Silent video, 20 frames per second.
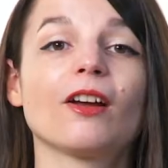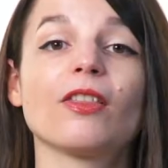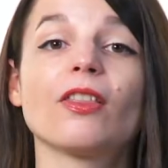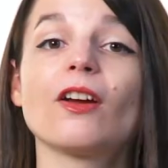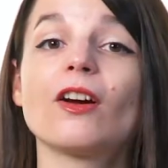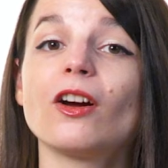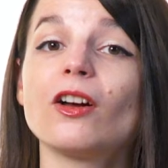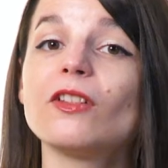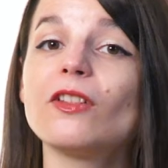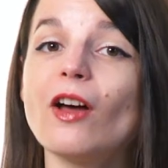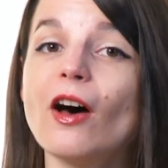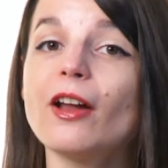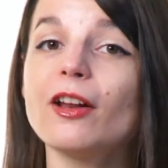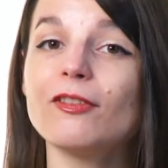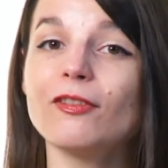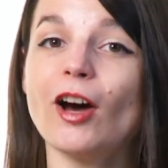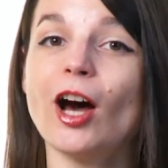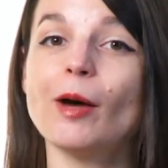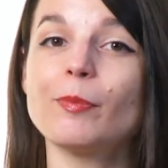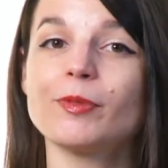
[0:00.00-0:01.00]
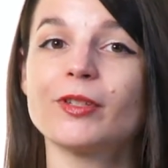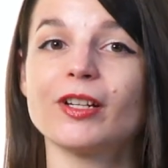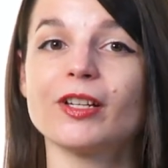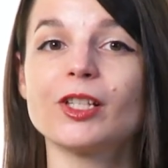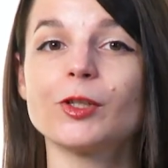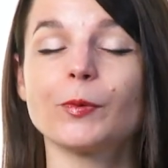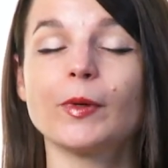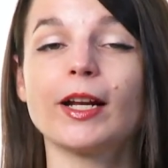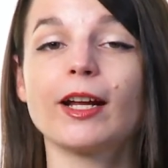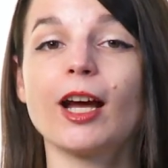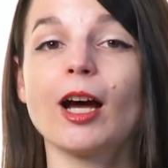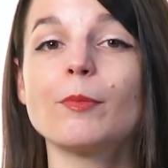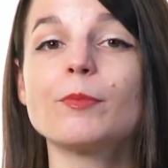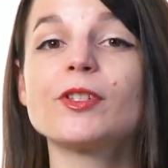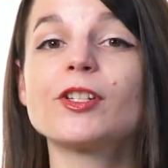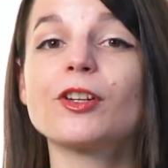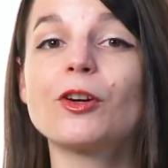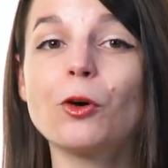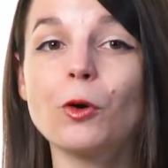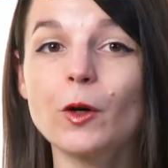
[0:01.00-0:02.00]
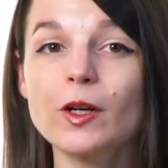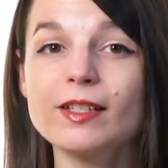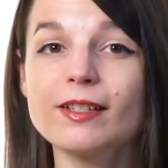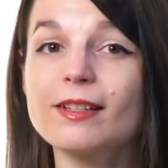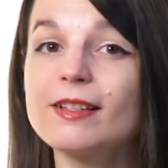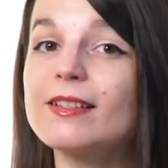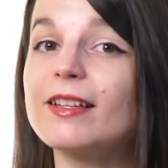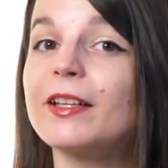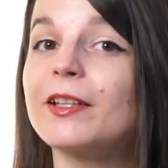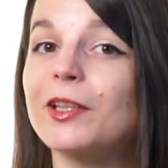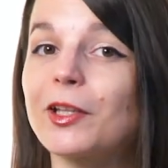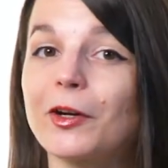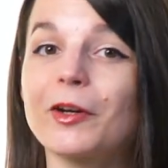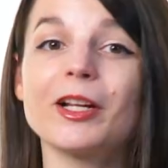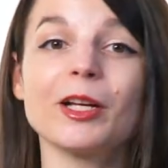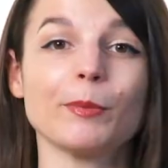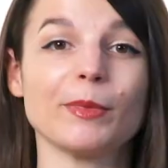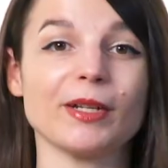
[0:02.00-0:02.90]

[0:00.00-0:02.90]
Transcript: There are a lot of options when it comes to courses and learning